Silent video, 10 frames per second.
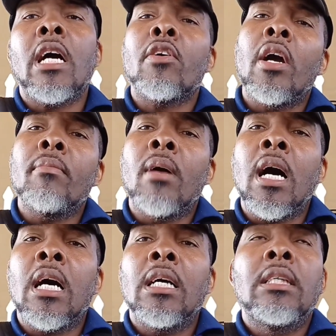A
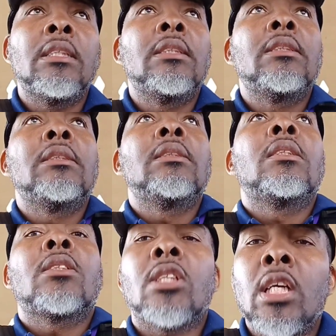grandma
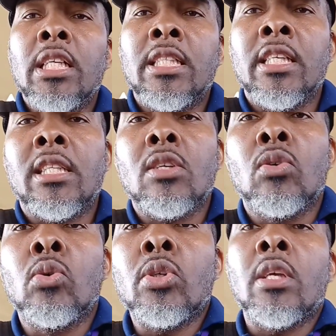solicit
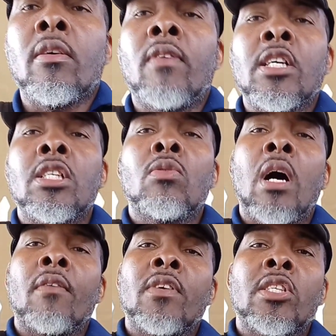whoever she
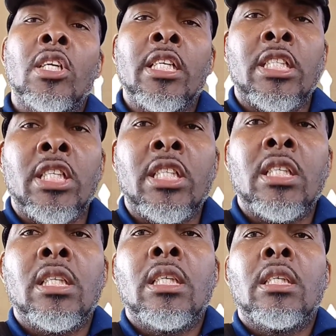want to solicit
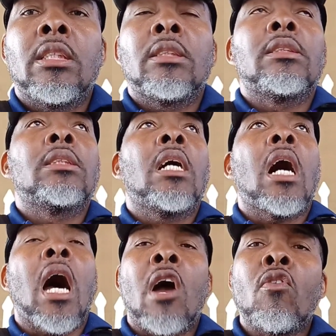
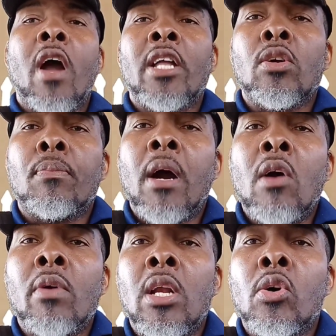All right, write up
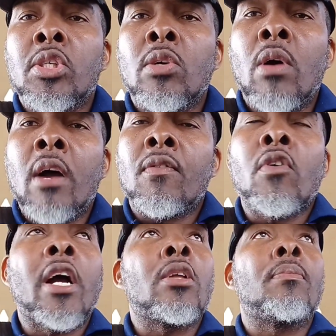her will or she want to
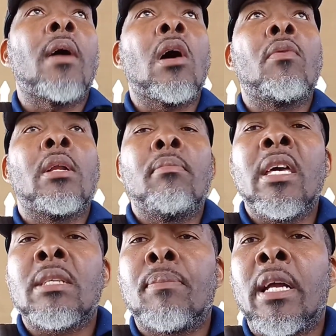write up her will
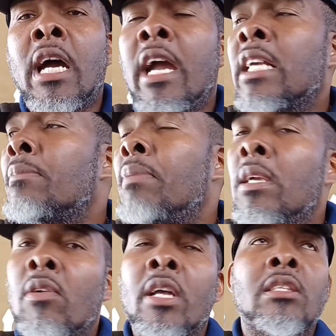based upon her
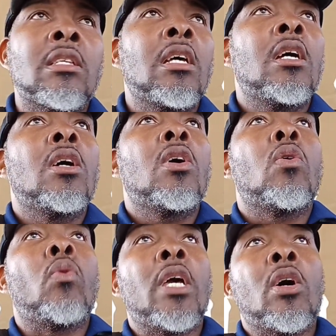experience
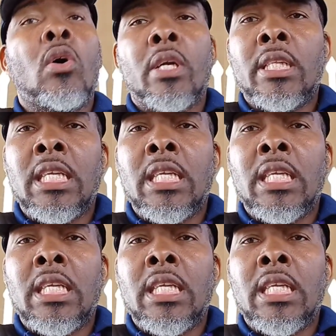with all the